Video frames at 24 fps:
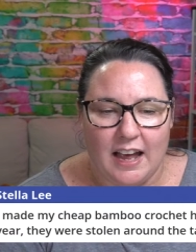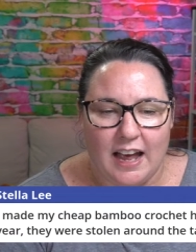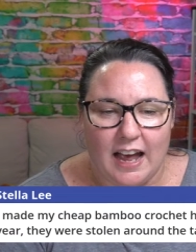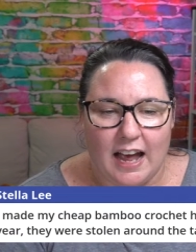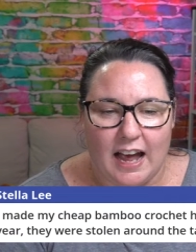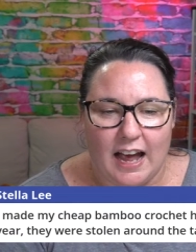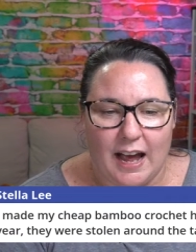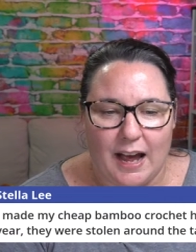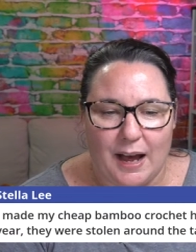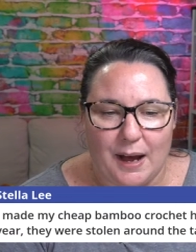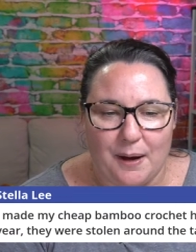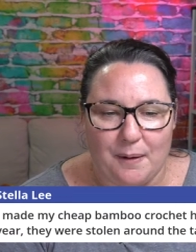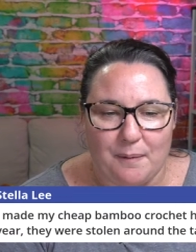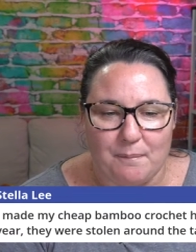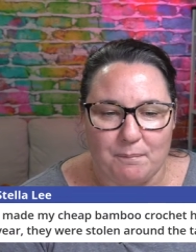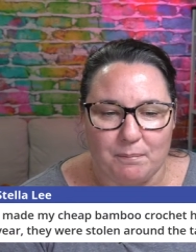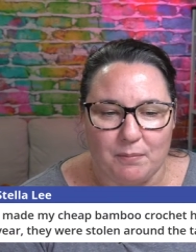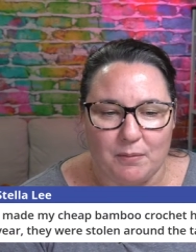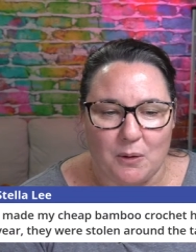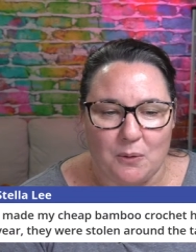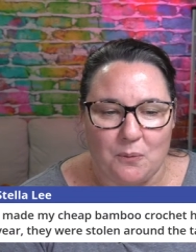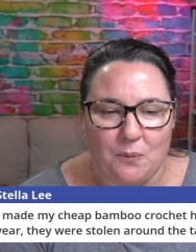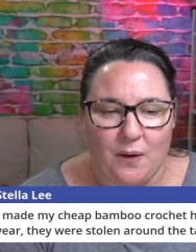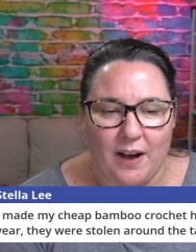Um,
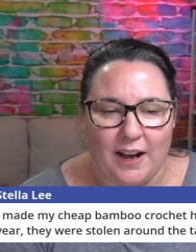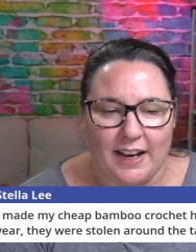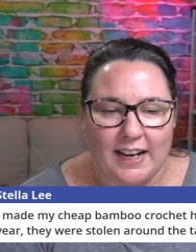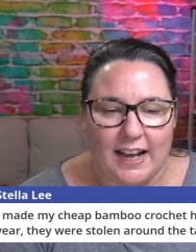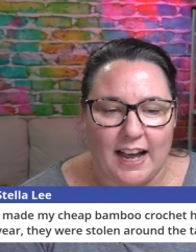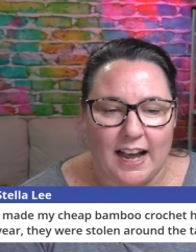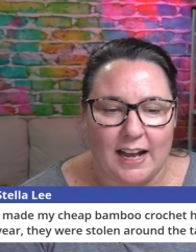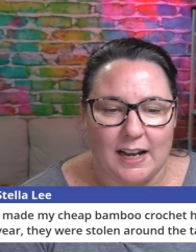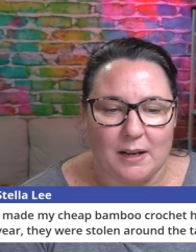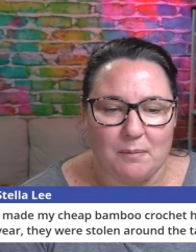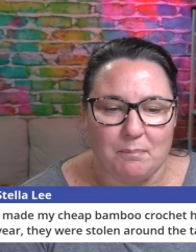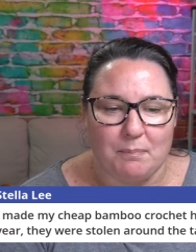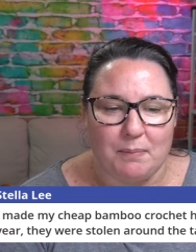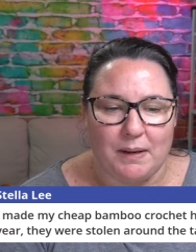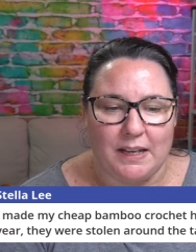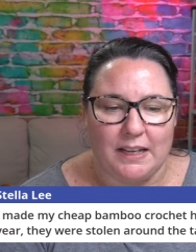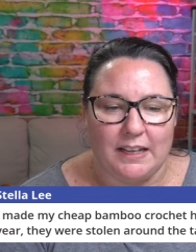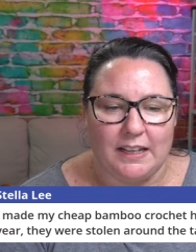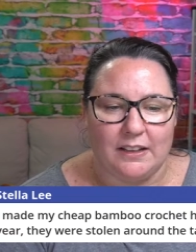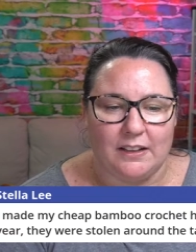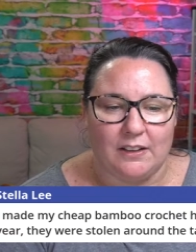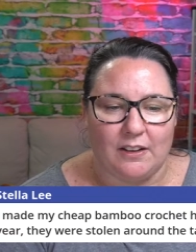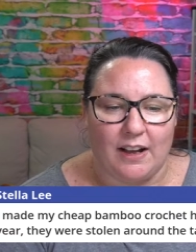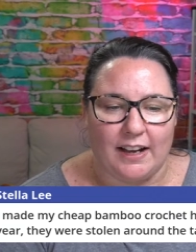why can't it be
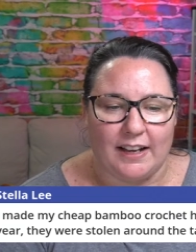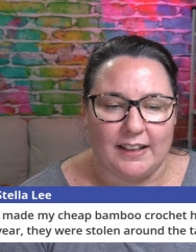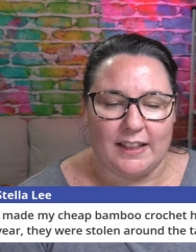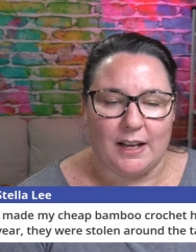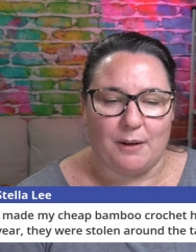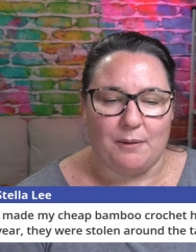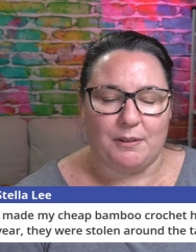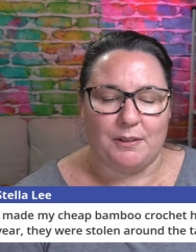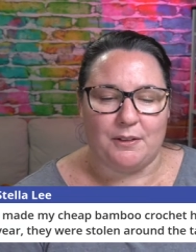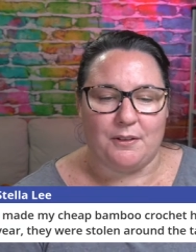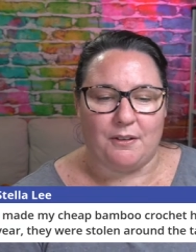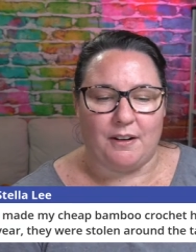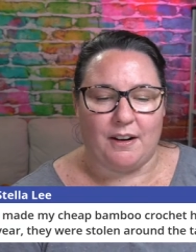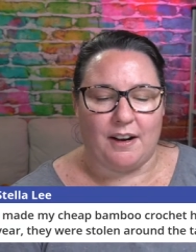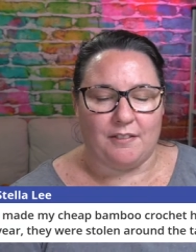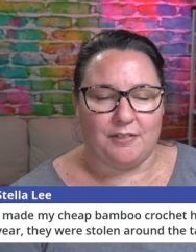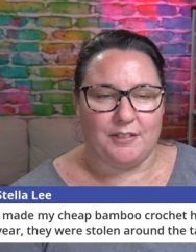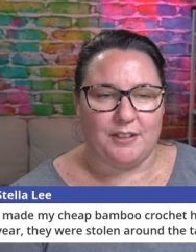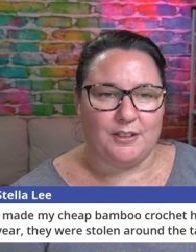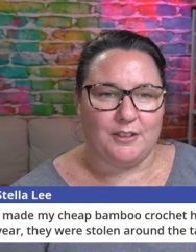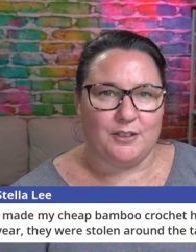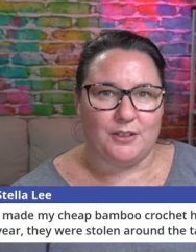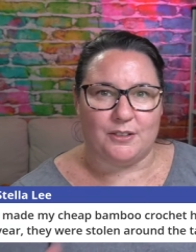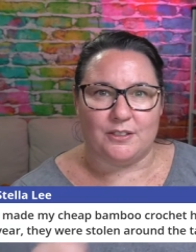like that with crafting
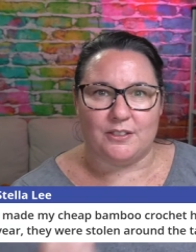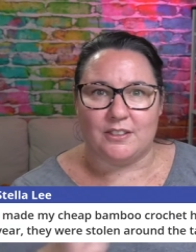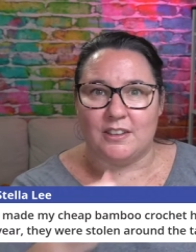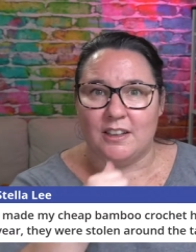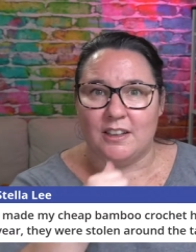tools?